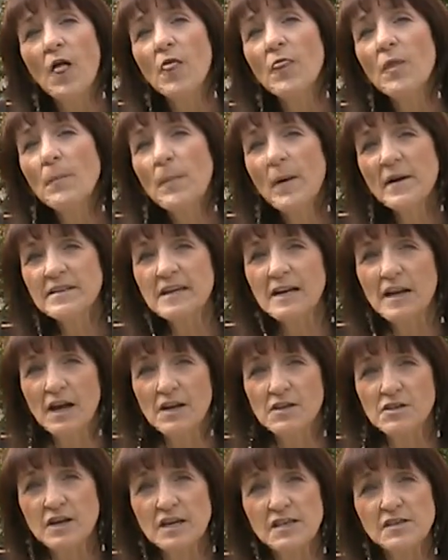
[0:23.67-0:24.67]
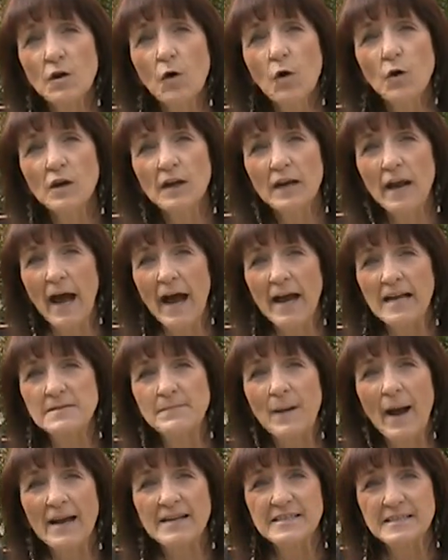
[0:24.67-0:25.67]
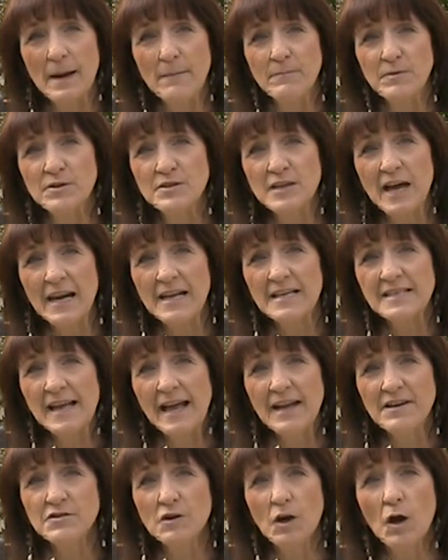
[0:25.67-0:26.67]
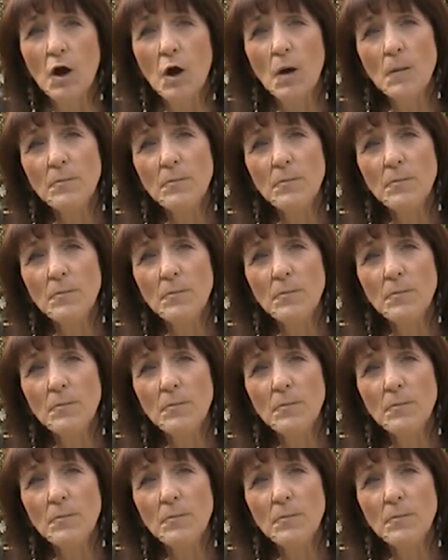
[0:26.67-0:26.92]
The Buddy Lunches, organised by Deborah D'Alessandro,